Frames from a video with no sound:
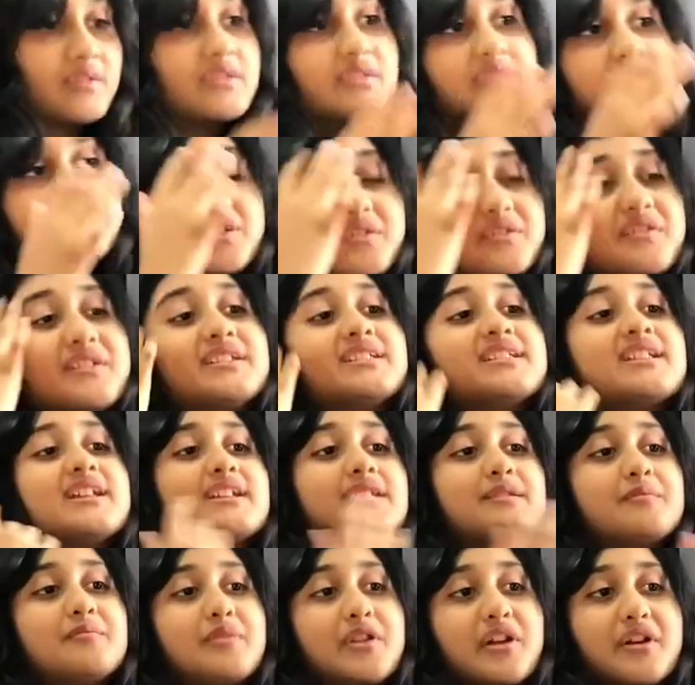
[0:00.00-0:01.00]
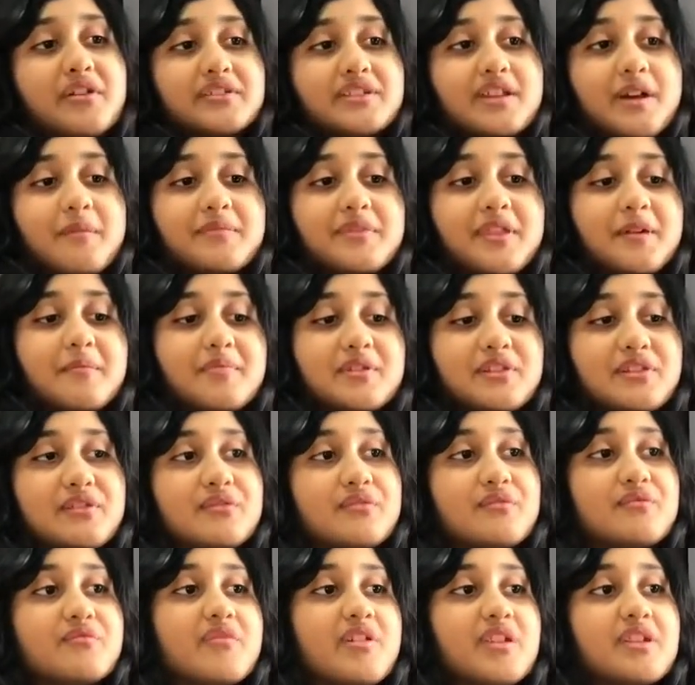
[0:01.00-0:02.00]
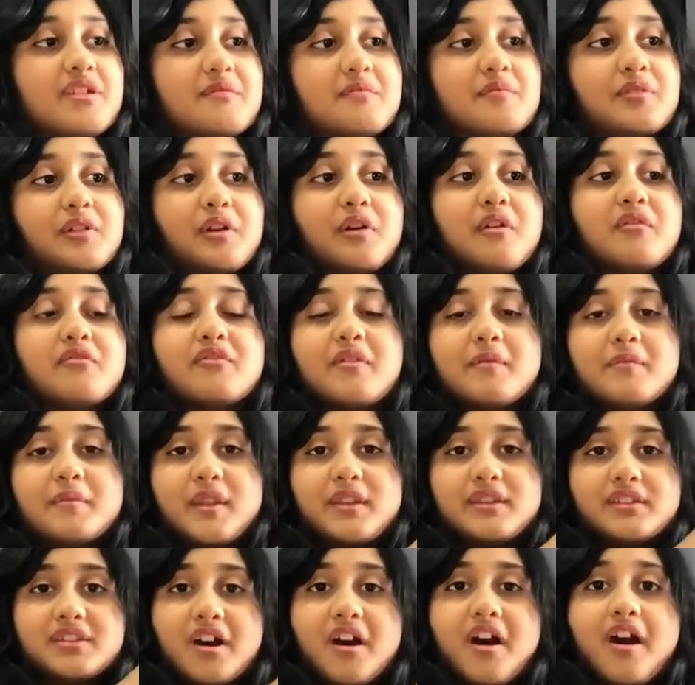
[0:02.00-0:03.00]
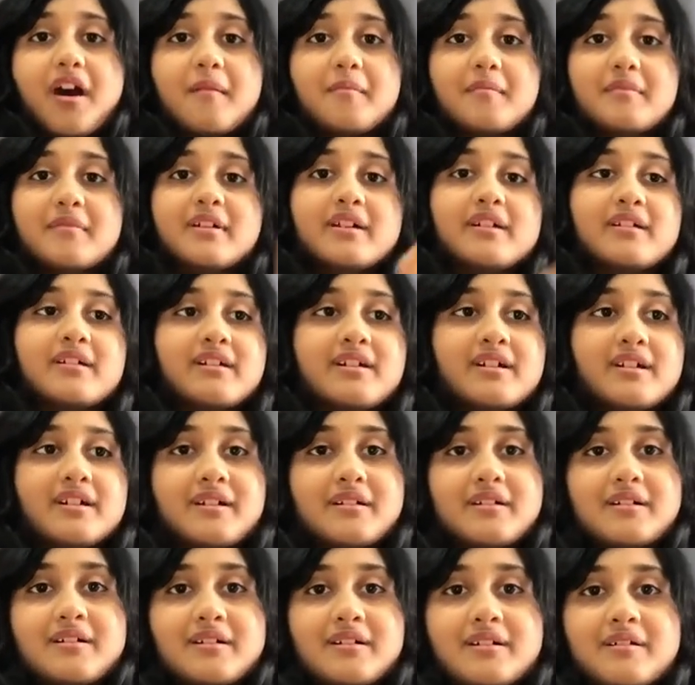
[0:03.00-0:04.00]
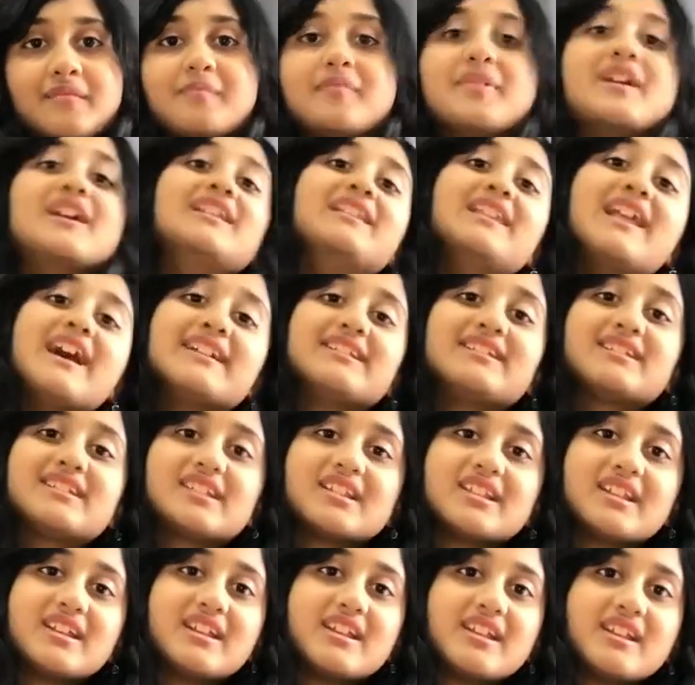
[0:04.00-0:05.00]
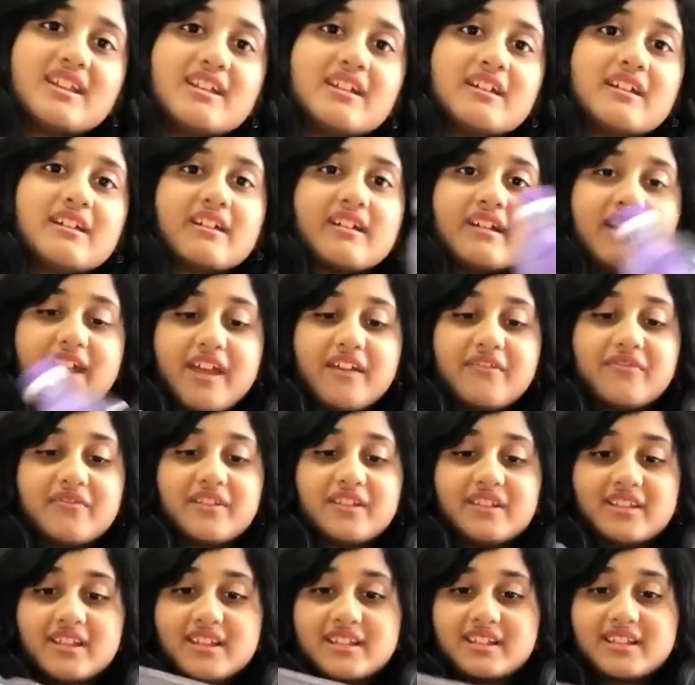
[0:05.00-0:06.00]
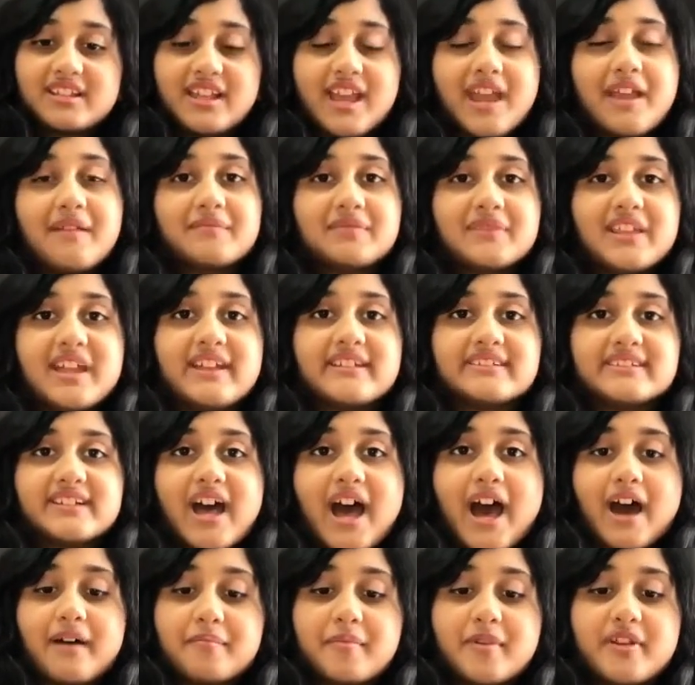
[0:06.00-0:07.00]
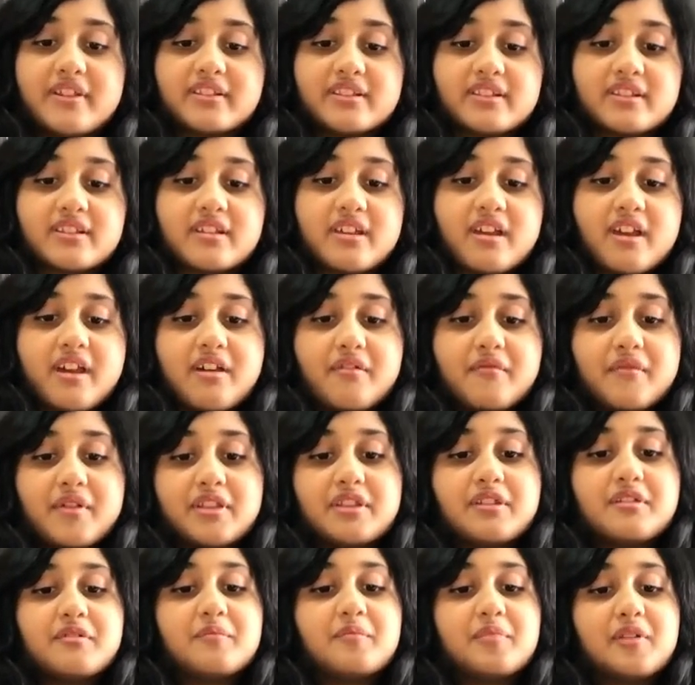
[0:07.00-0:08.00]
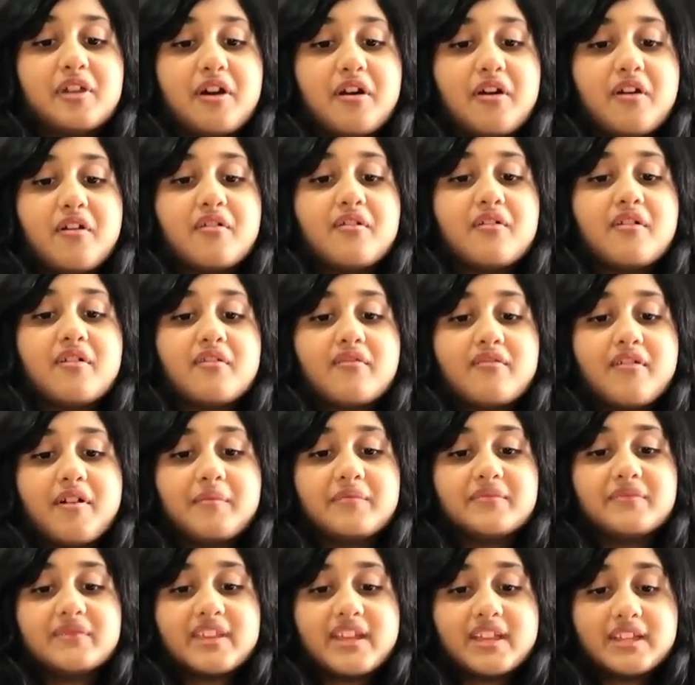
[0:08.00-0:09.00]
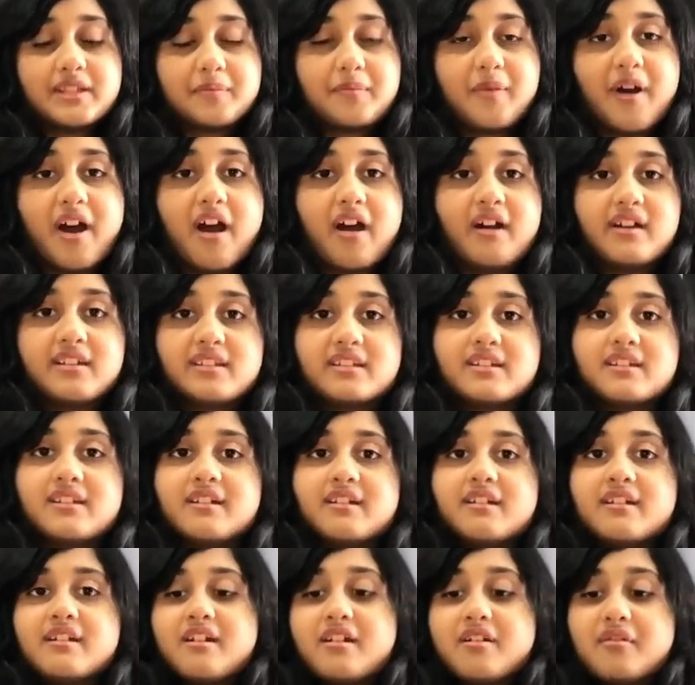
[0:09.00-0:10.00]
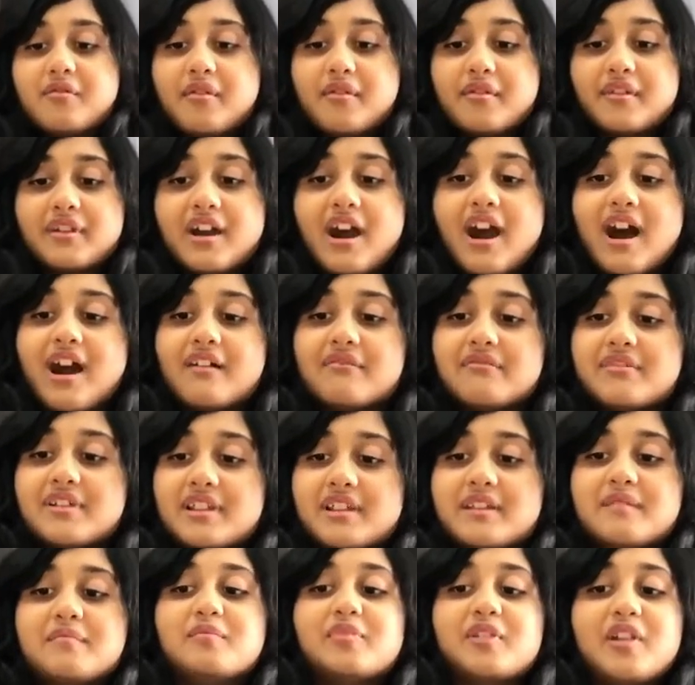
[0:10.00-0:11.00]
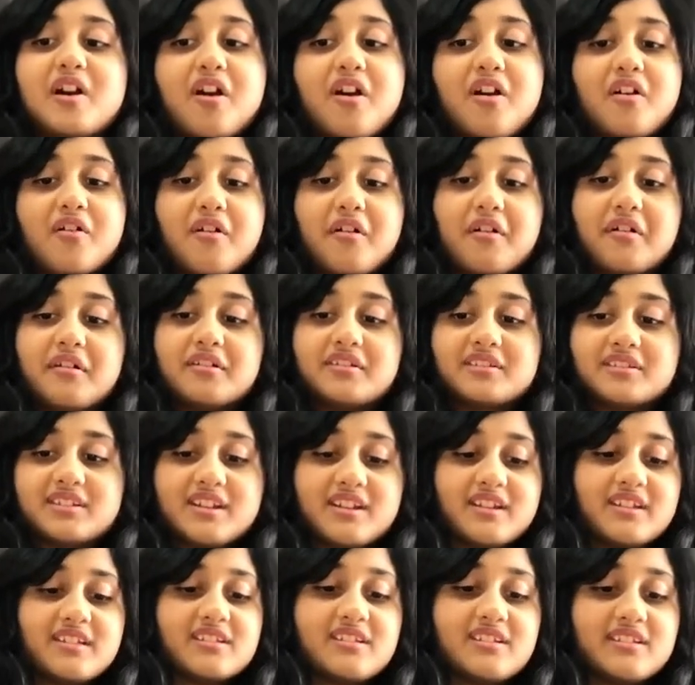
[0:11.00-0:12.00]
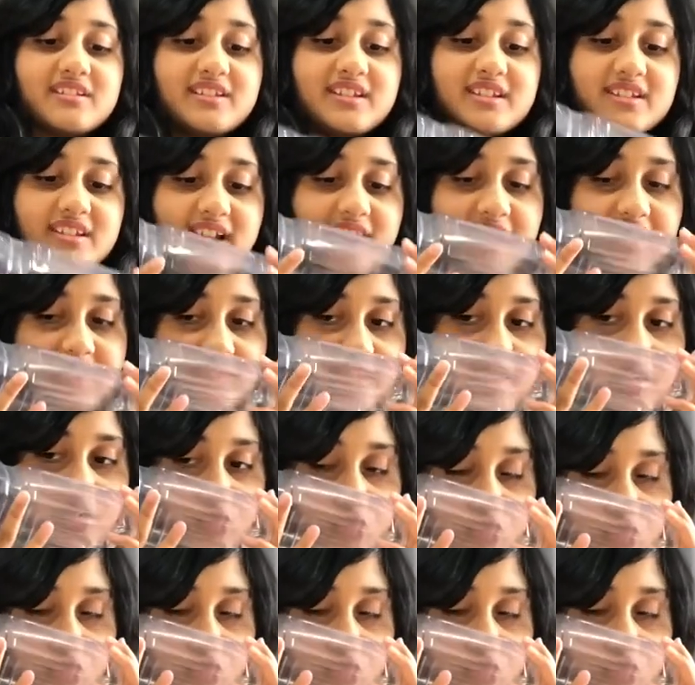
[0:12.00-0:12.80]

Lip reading: doing this blows up the balloon when you blow from the top, but let's see if the same thing happens when you blow from this part. Well, we can't really blow or it'll turn to a disaster.